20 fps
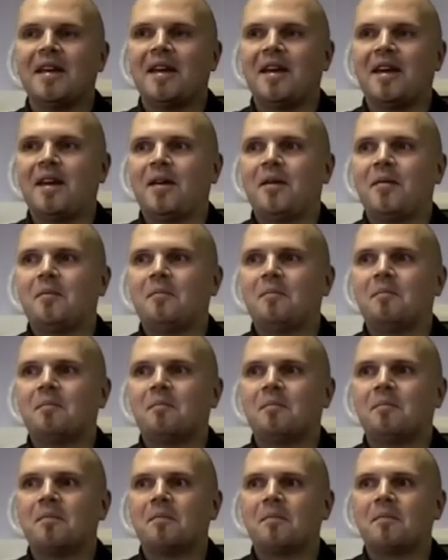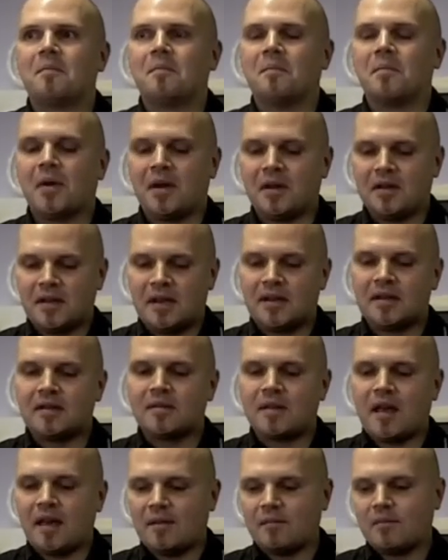But
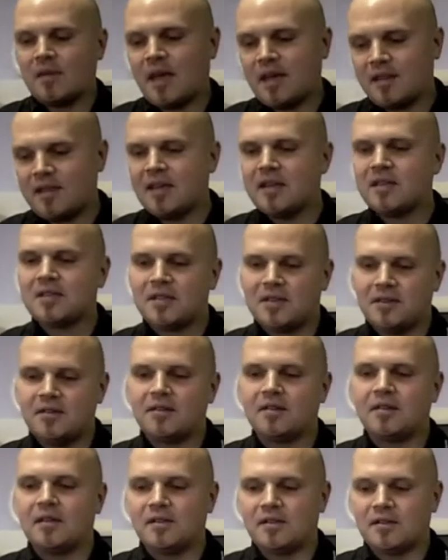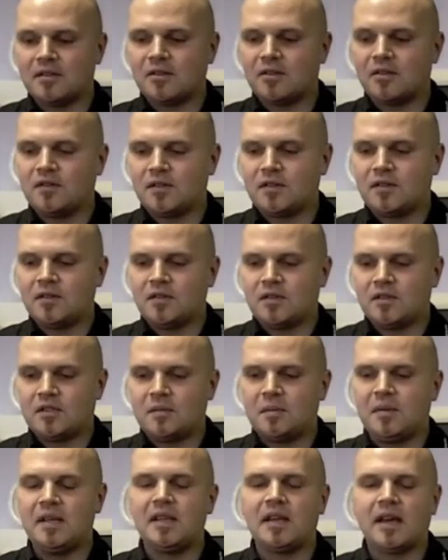I think it's a good thing to sort of
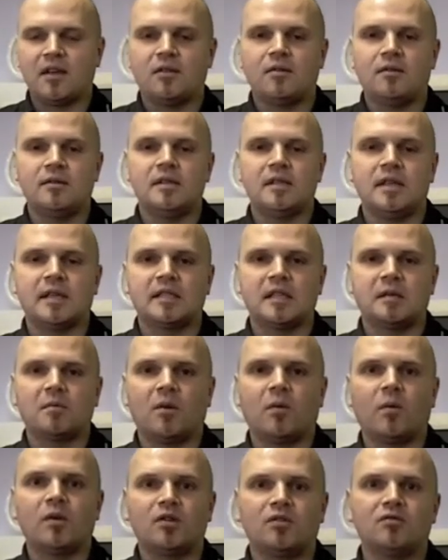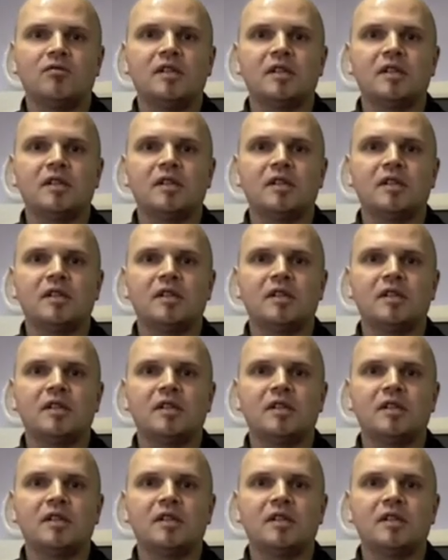to be that enthusiastic about what you're